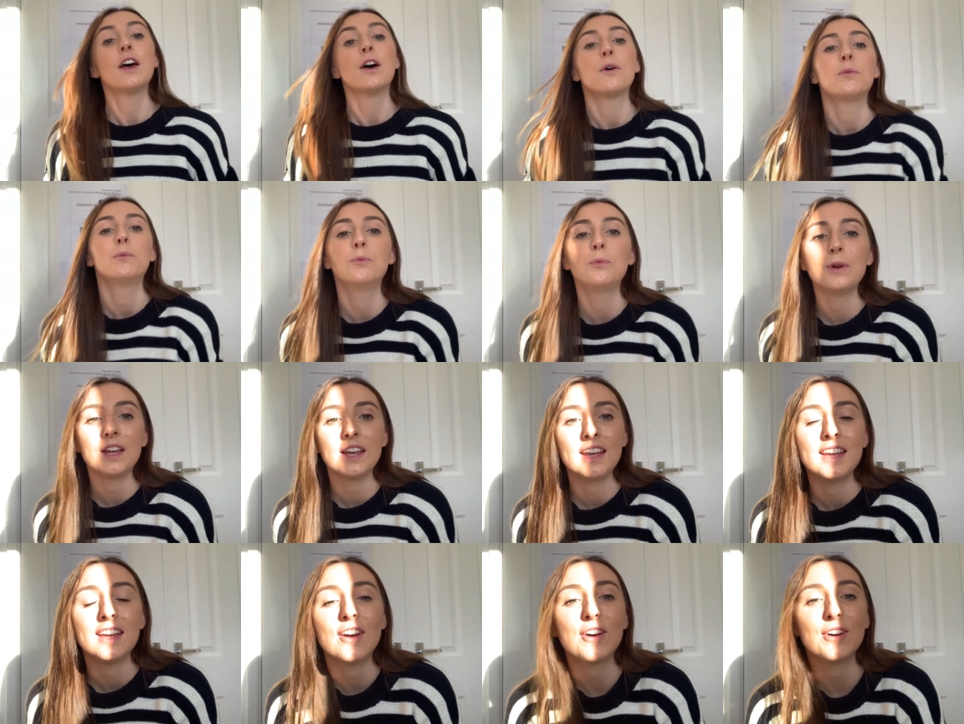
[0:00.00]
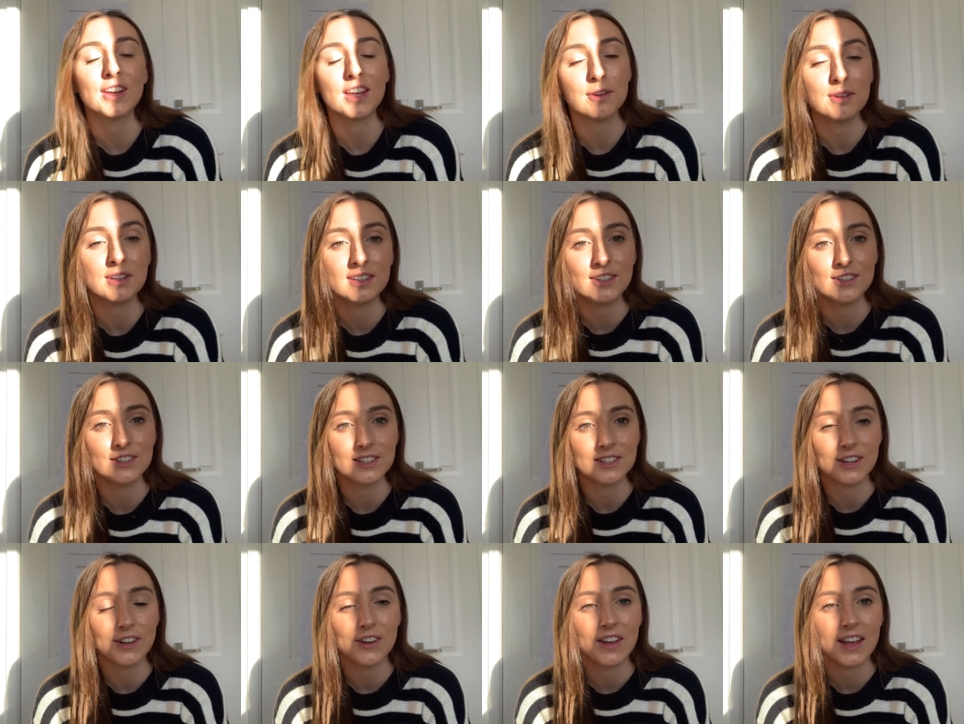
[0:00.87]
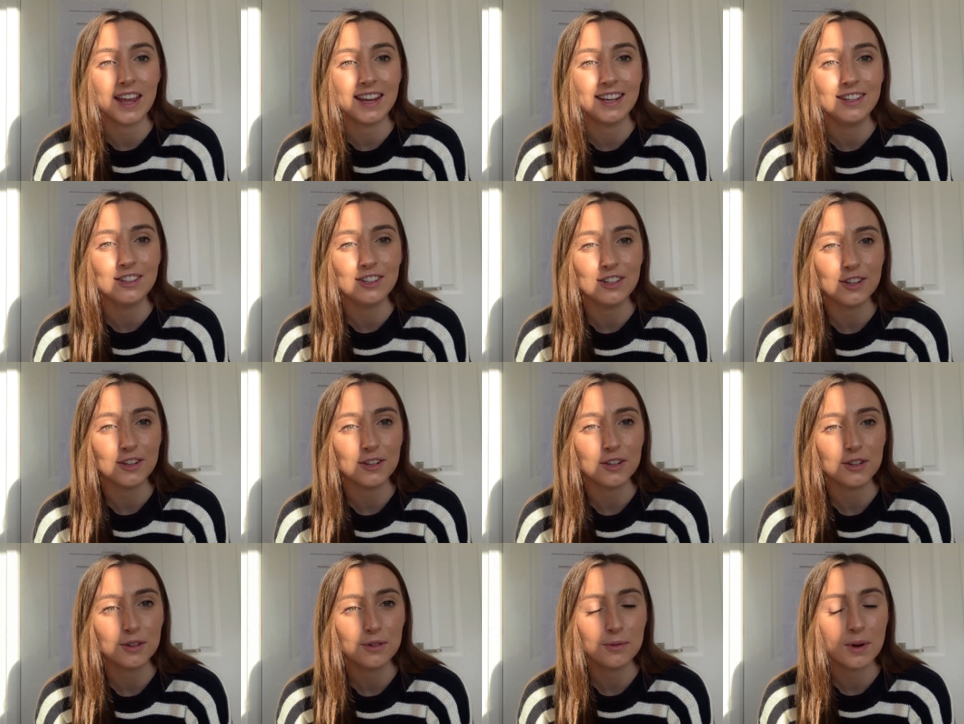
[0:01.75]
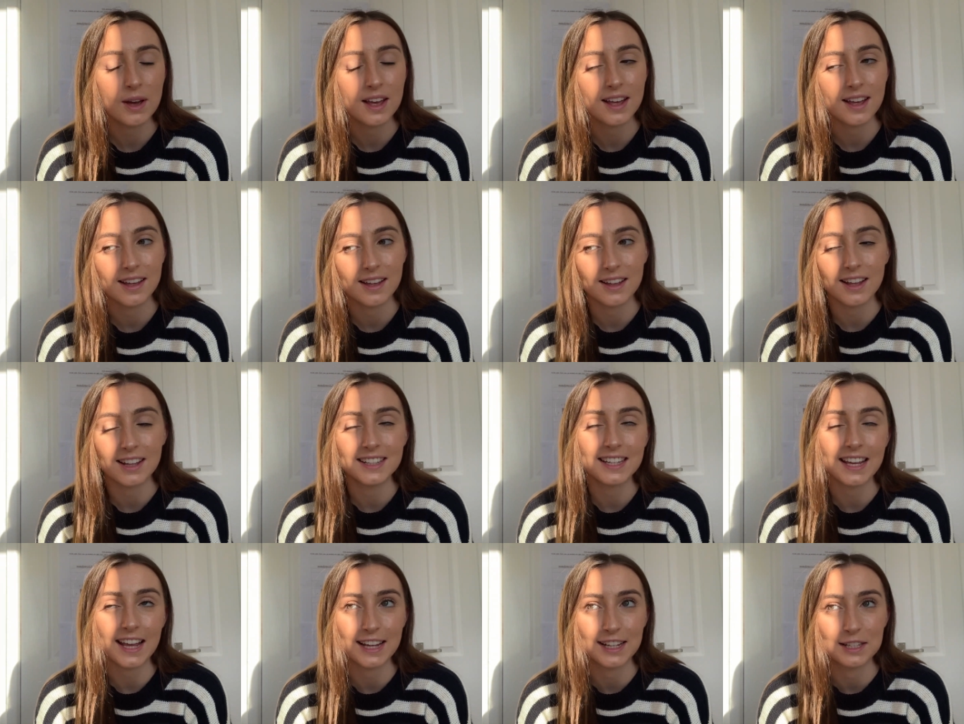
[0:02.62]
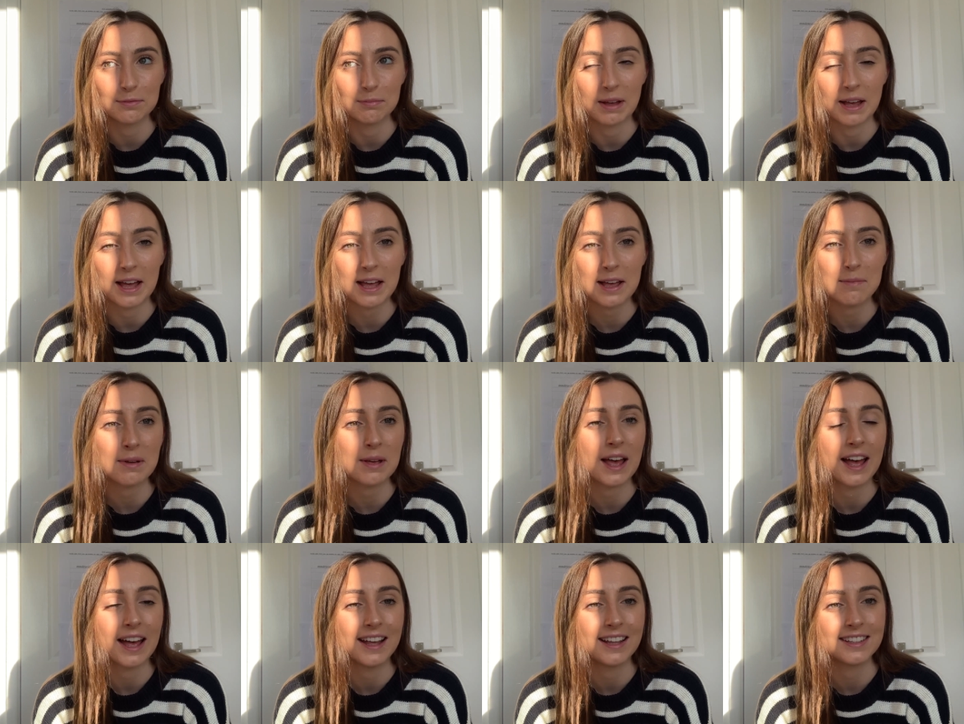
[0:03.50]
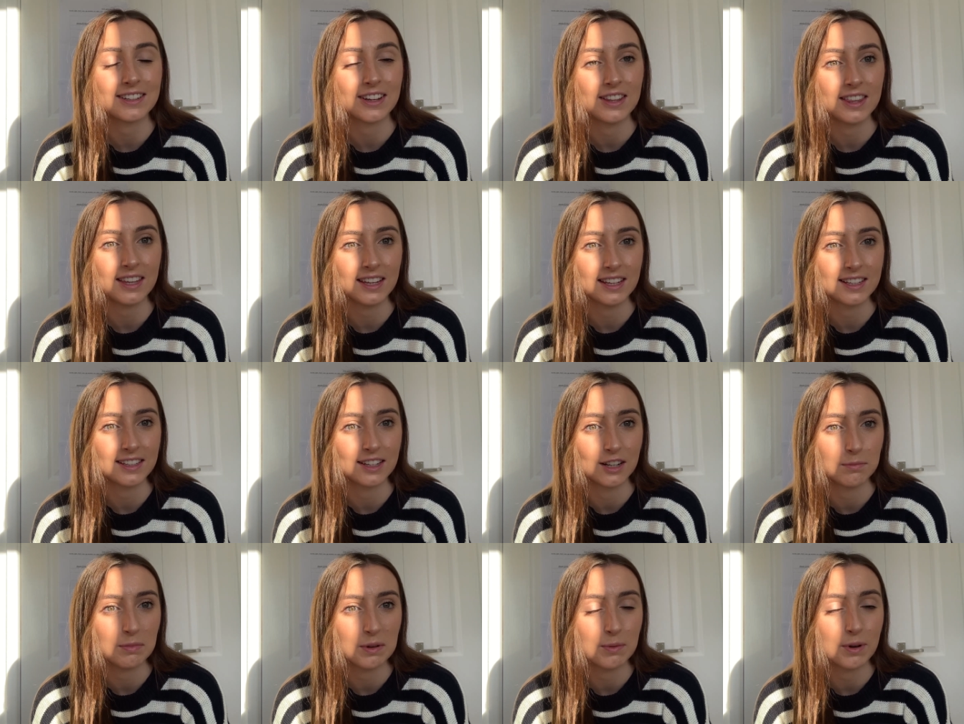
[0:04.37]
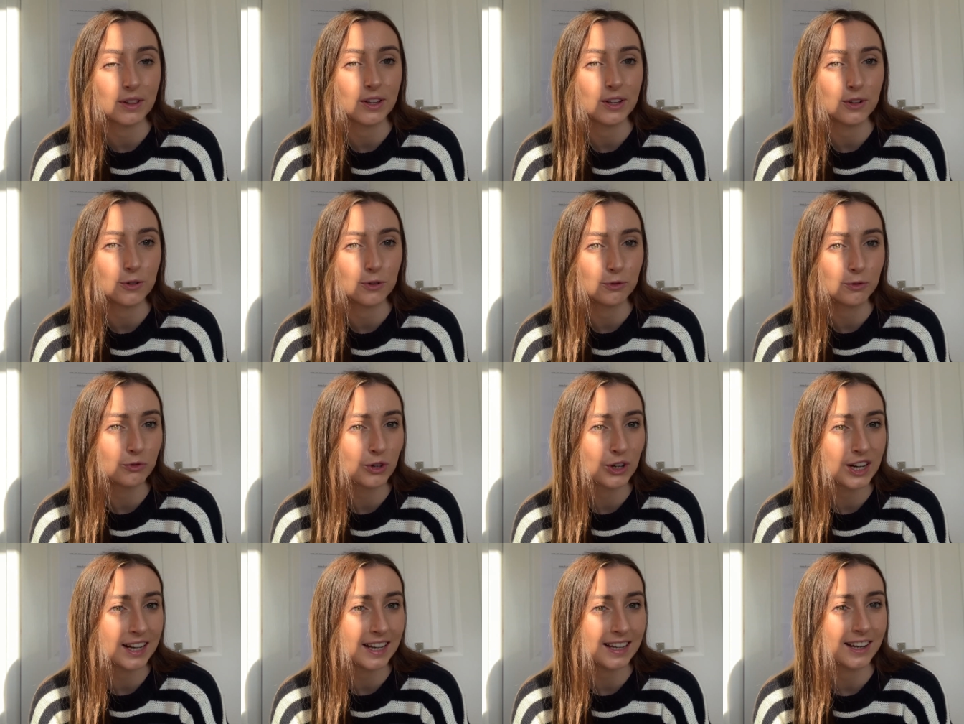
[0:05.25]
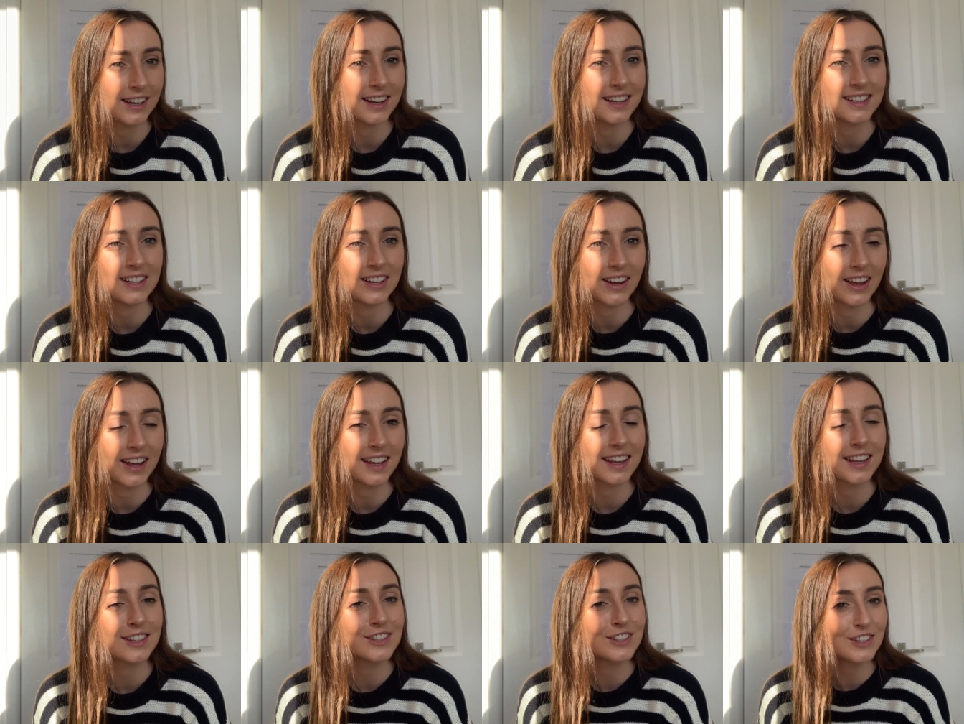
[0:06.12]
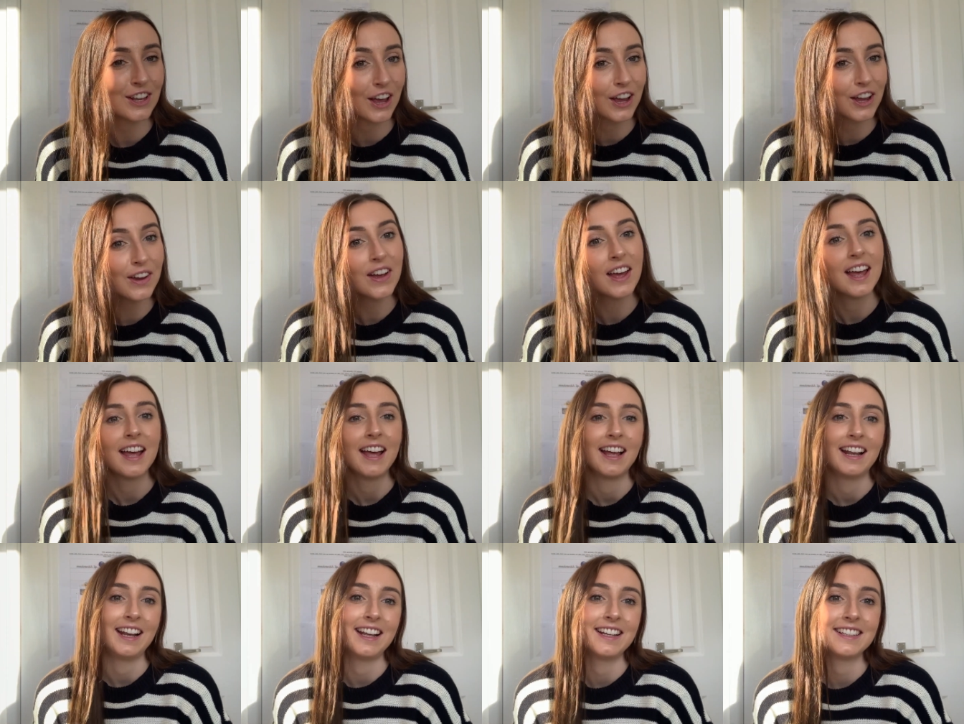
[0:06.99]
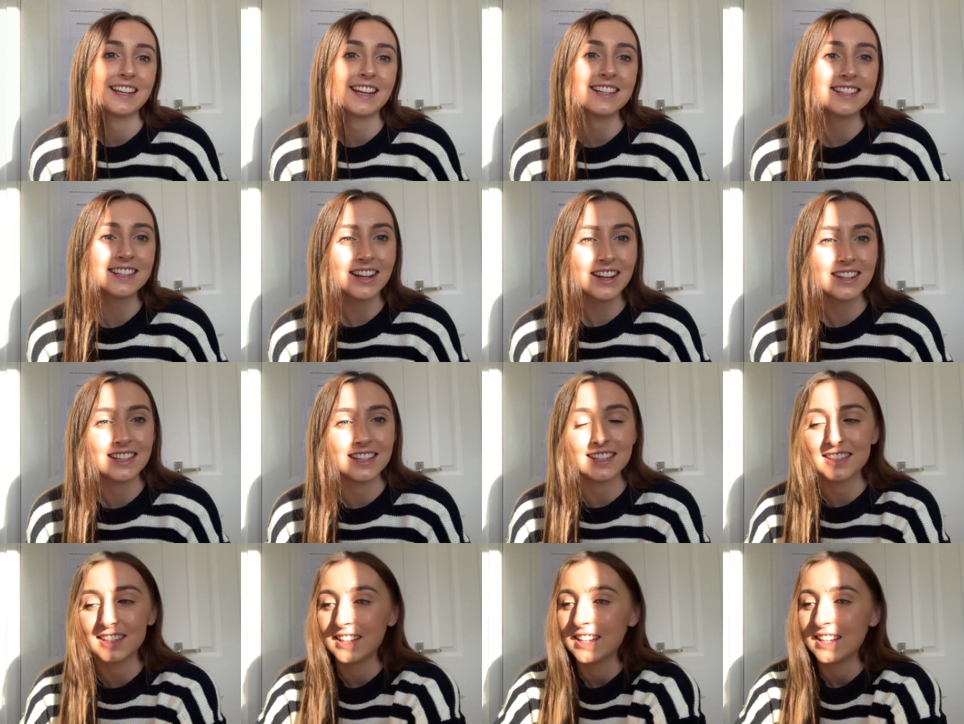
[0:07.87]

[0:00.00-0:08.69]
We are going to start a new uh, text map and I think it's going to be one that you're really going to like. So let's get started.